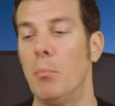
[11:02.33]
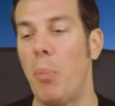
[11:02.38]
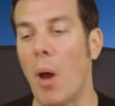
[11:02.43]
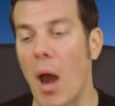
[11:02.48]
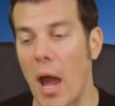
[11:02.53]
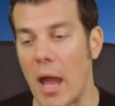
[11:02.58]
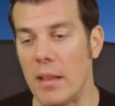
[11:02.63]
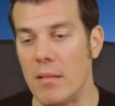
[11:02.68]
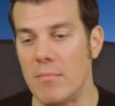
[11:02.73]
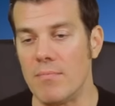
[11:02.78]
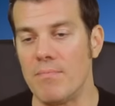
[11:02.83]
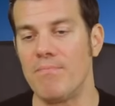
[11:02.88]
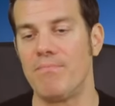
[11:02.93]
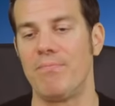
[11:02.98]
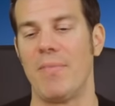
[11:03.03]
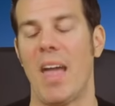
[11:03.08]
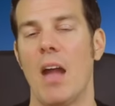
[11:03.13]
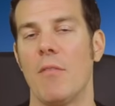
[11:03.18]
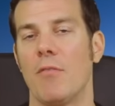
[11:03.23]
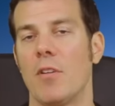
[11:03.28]
But
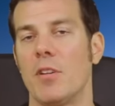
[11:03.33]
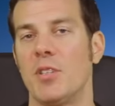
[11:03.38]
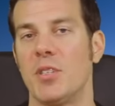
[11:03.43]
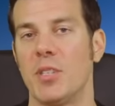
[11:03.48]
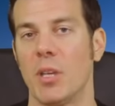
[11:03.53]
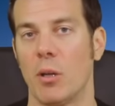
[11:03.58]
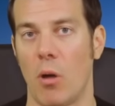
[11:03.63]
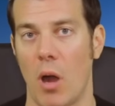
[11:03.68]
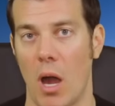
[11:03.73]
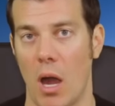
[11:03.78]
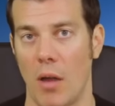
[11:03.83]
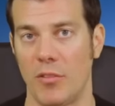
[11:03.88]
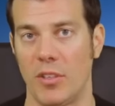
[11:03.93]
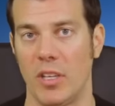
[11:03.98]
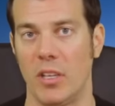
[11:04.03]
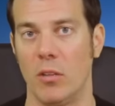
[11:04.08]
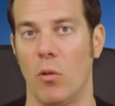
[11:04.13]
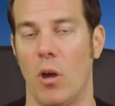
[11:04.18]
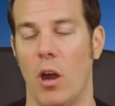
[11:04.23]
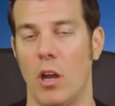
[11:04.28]
every so
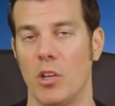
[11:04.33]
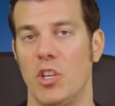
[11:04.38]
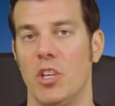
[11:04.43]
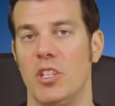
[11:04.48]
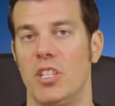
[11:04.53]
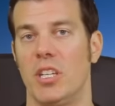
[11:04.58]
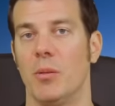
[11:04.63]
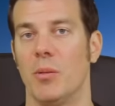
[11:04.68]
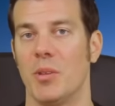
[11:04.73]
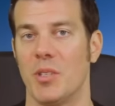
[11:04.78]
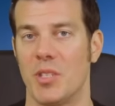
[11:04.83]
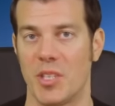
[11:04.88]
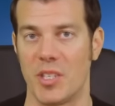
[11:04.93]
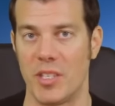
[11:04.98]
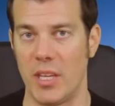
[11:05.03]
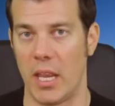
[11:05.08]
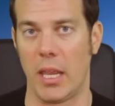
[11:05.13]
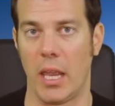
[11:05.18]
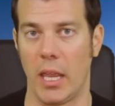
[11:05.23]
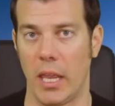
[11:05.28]
often, Washington was
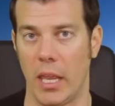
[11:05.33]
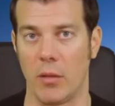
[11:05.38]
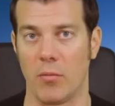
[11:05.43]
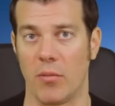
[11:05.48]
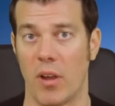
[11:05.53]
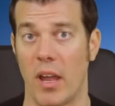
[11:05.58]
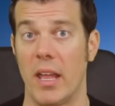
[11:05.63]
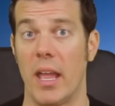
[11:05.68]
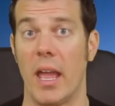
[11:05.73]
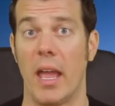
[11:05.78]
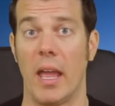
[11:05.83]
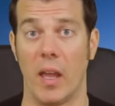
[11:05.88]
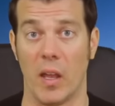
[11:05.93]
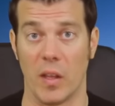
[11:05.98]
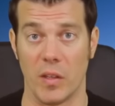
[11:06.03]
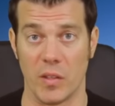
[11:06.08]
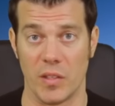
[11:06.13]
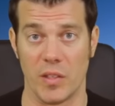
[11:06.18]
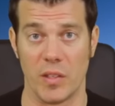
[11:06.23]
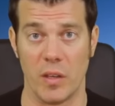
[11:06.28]
sneaking in right
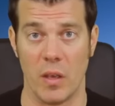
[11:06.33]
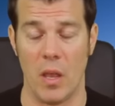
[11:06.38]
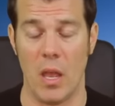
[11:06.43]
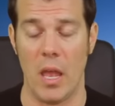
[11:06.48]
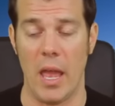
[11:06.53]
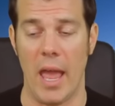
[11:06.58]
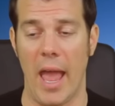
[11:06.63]
hands,